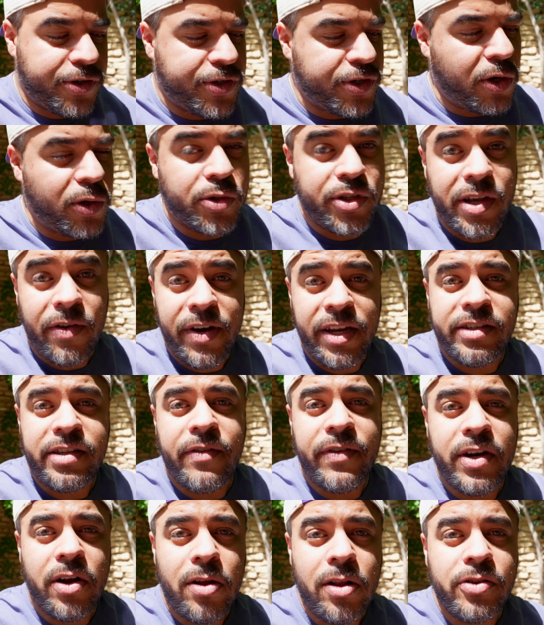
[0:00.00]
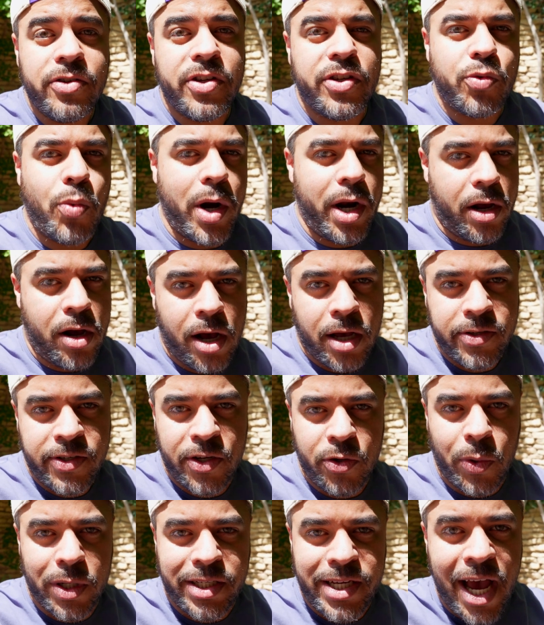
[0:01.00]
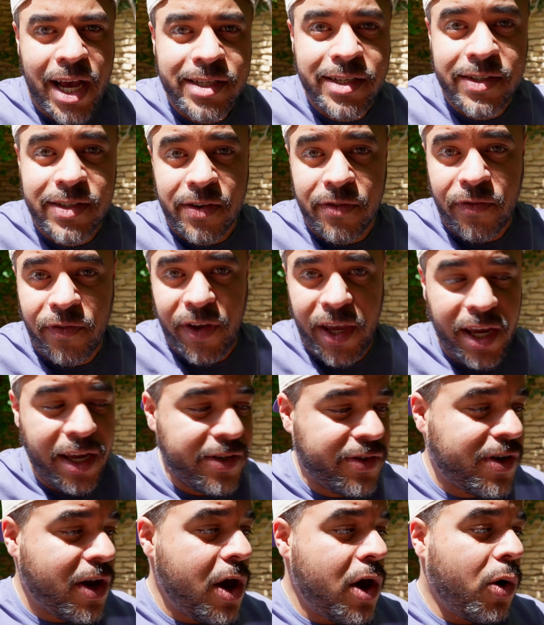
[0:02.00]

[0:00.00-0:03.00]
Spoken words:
So $77 is what it costed with taxes and fees,